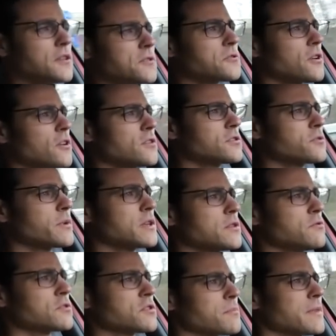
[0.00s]
So also when
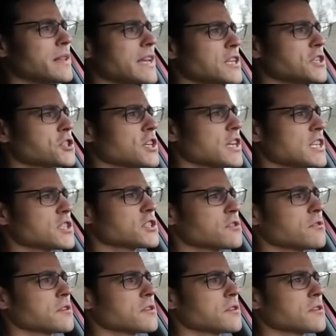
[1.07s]
you do some lane change,